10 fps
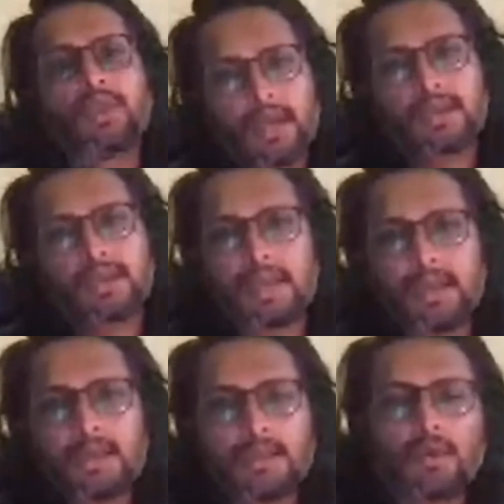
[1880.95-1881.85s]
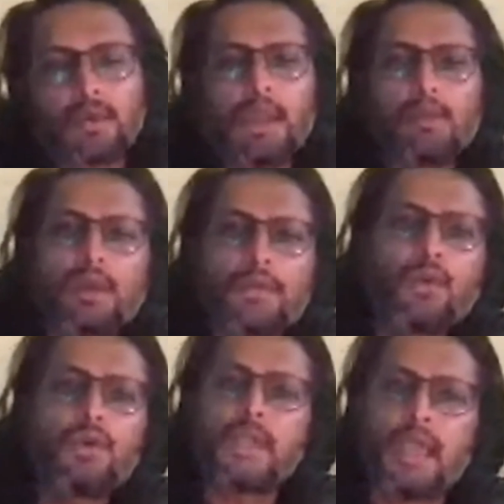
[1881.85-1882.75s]
To that extent, it
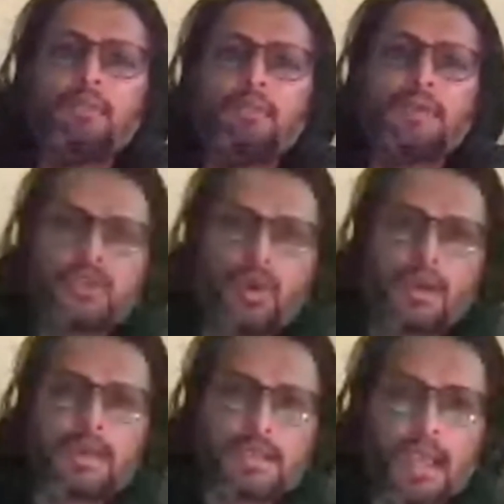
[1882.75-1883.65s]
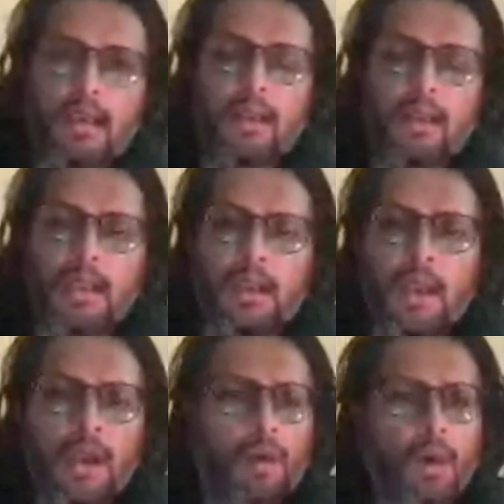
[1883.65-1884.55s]
would, of course, help us to understand that
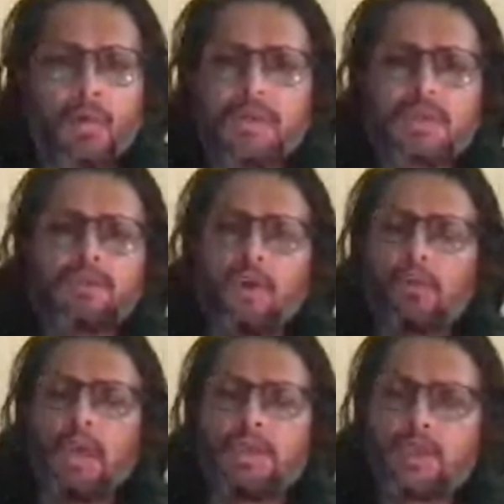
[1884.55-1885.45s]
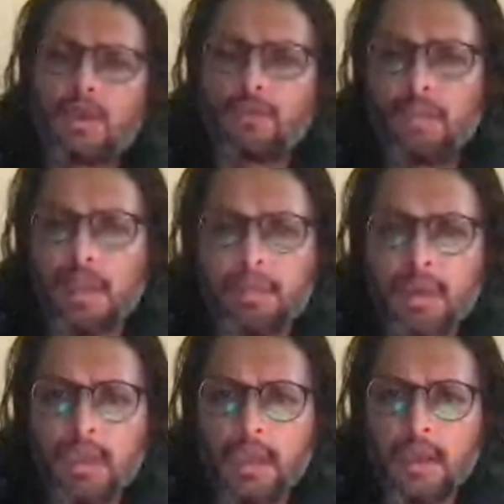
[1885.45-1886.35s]
what was the formulation of people in
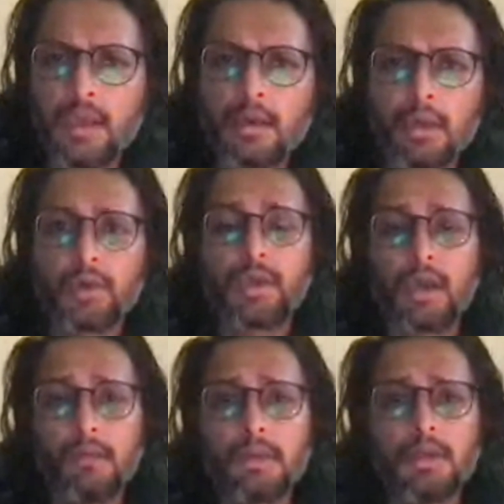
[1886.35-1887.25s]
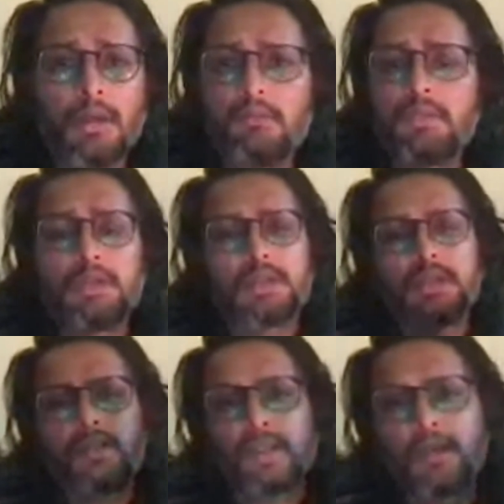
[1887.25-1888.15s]
India about dharma
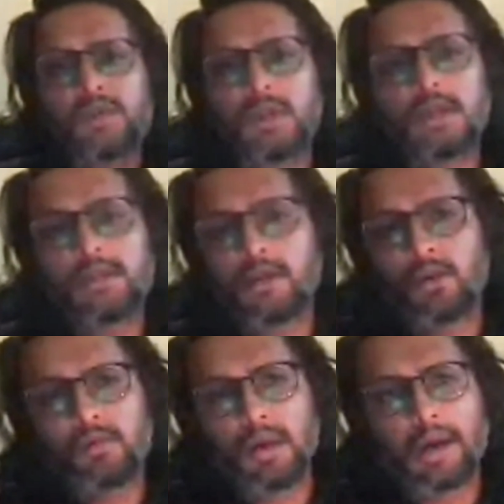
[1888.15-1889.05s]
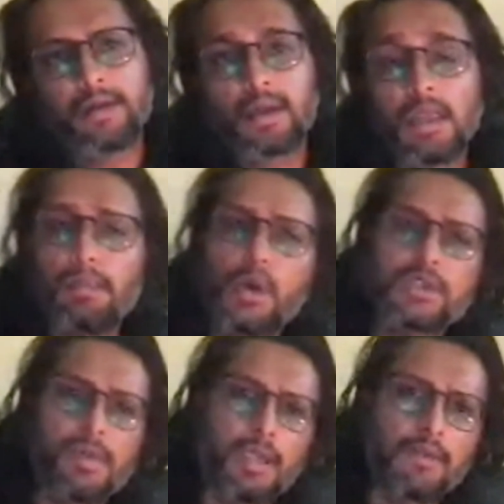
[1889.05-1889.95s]
7,000 years ago? Are there epochs we
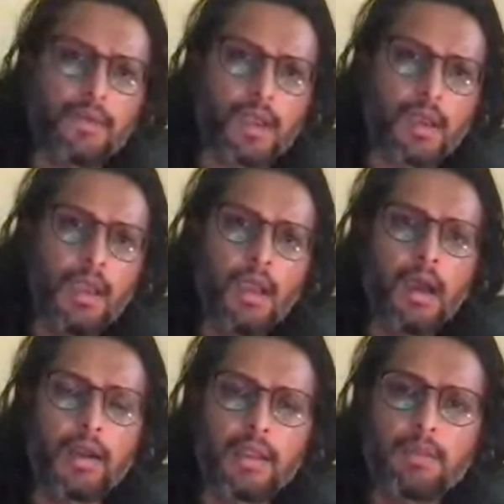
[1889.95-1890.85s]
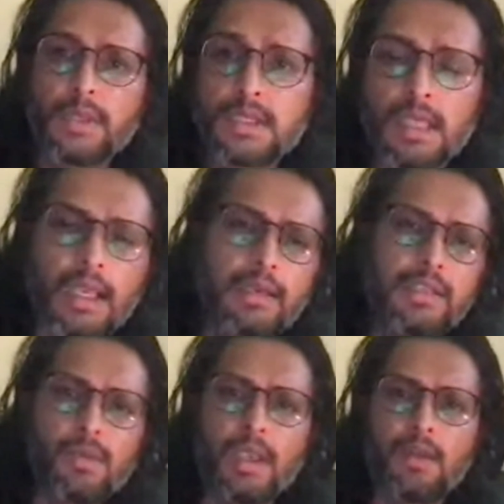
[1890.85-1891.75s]
can find? Are there personalities we
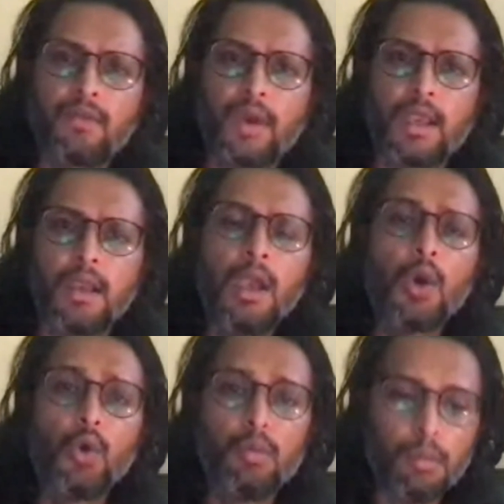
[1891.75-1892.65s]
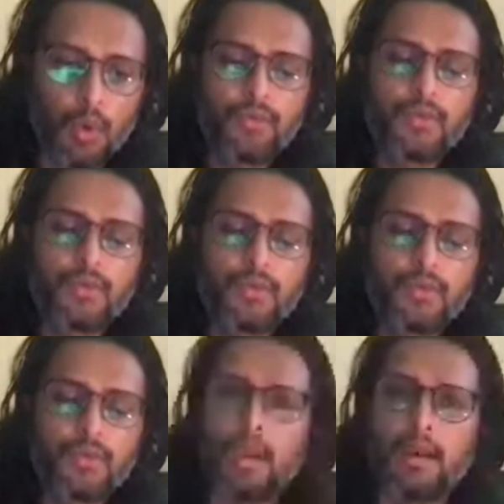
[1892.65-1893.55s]
can find who moved the clock
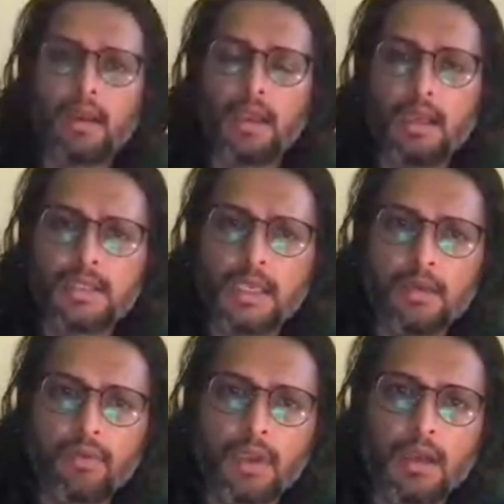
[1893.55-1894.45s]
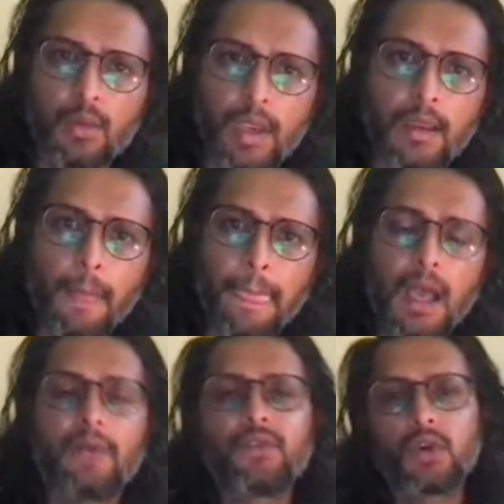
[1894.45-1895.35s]
ahead in a significant way?
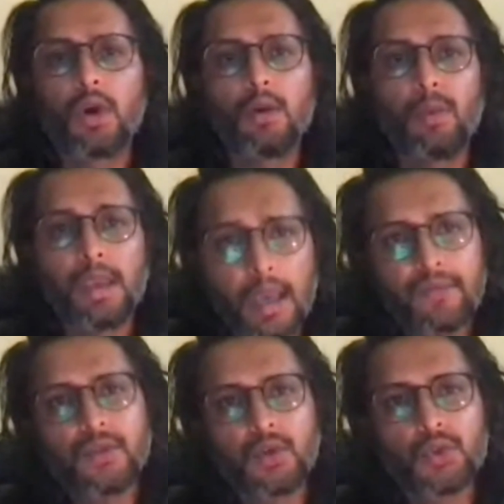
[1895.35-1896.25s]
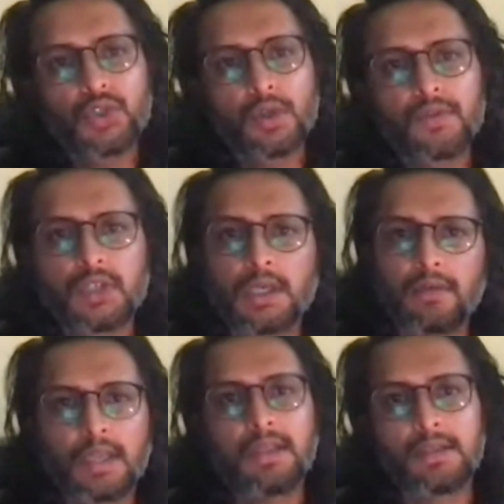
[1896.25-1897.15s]
After all, we have the notion of
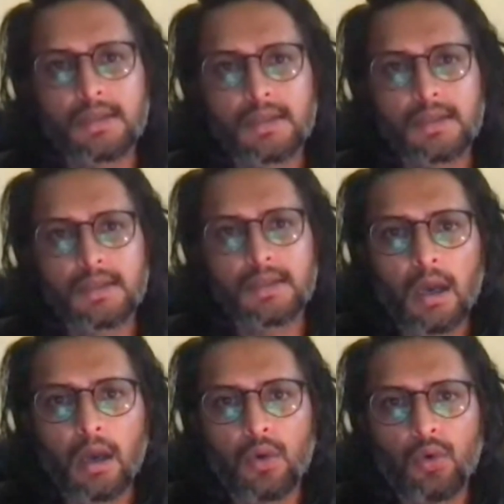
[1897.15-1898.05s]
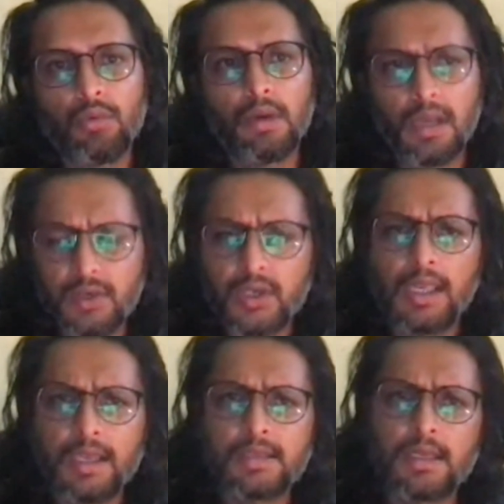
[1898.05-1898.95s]
Chakravartins, who
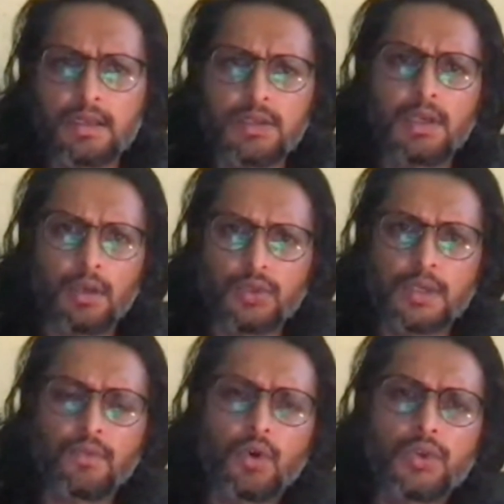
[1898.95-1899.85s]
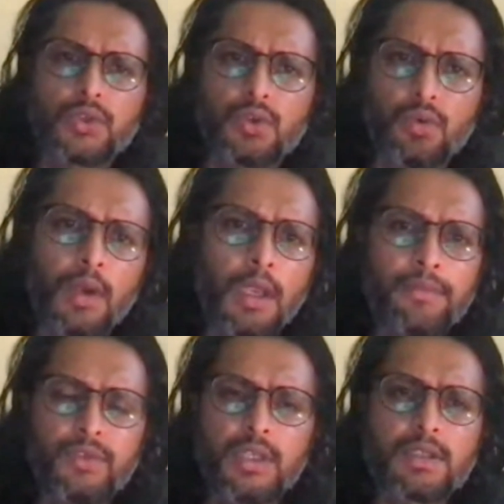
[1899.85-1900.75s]
literally it is reduced, of course, to
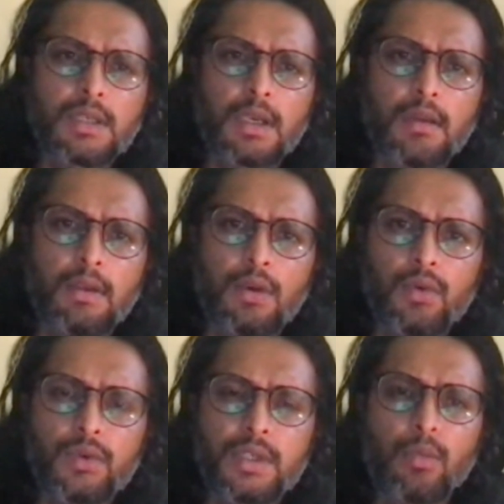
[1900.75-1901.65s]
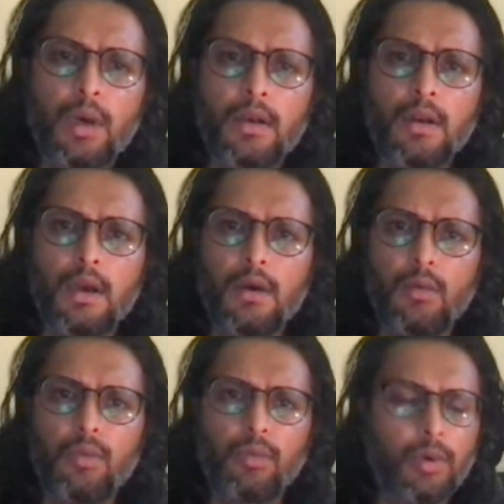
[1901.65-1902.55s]
just, someone
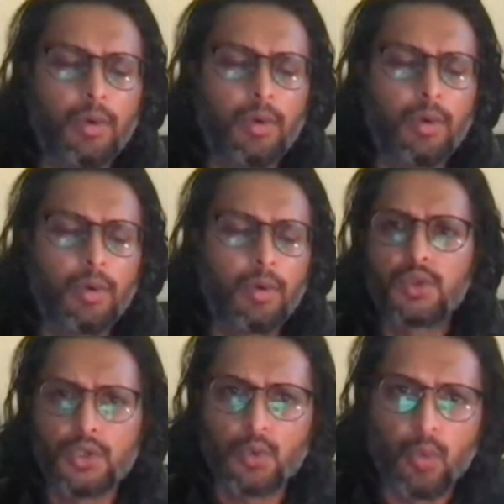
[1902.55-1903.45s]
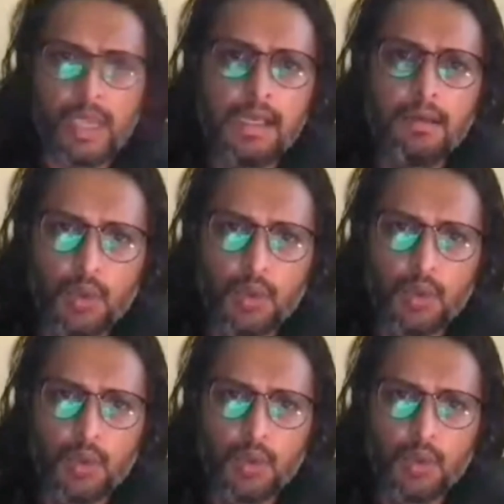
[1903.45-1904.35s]
whose wheel
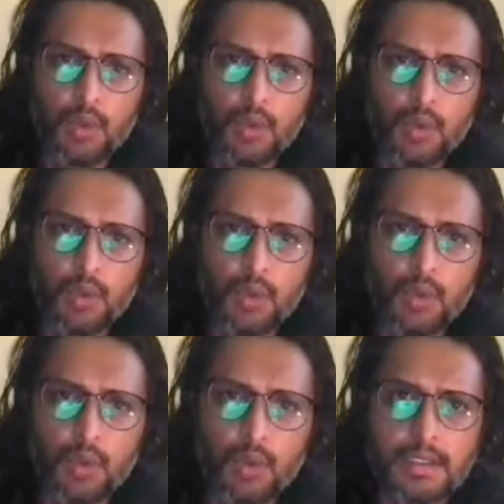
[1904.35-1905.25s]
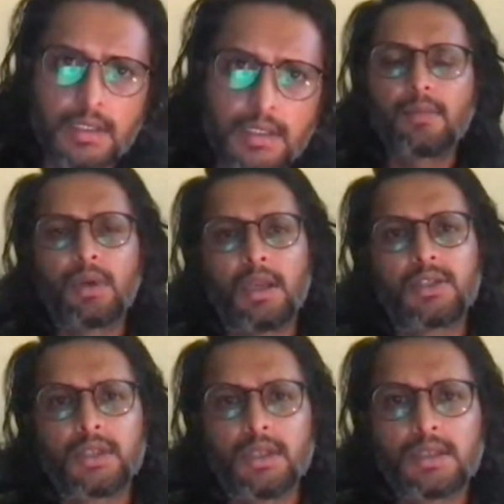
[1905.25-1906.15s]
moves in all directions. And the
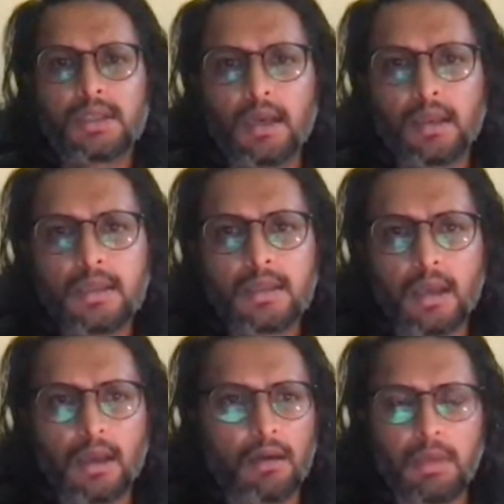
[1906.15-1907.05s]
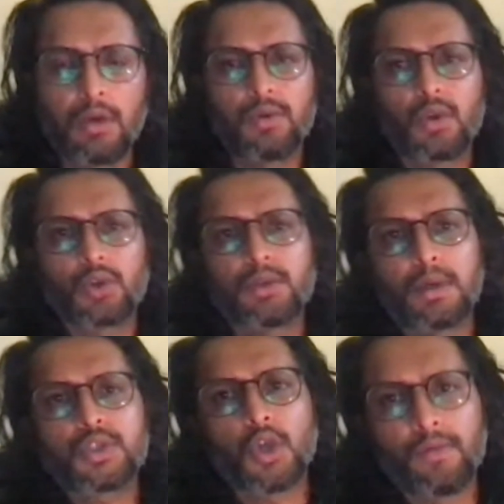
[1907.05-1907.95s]
interpretation is that this, talked
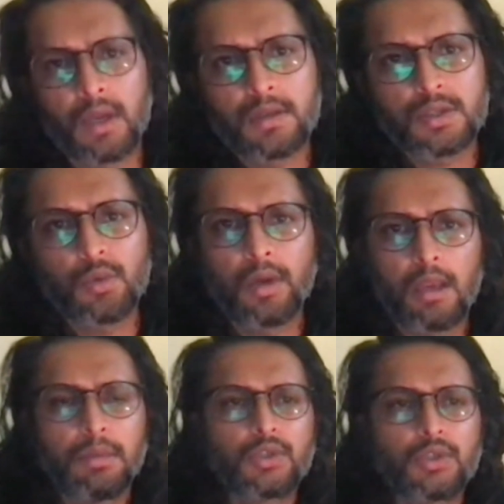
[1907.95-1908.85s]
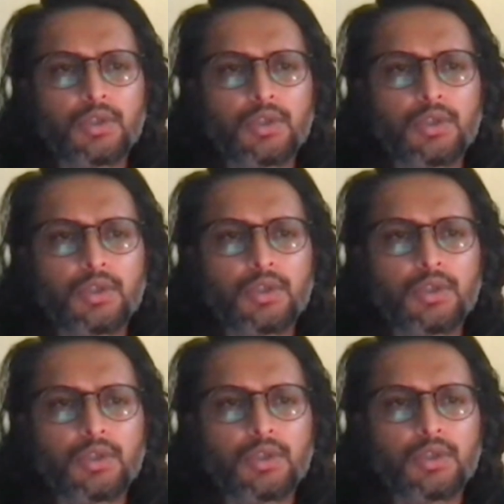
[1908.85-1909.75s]
about sovereigns who were able to conquer
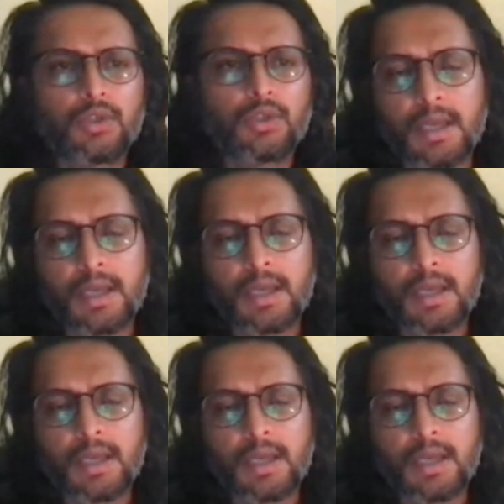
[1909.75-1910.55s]
large territories.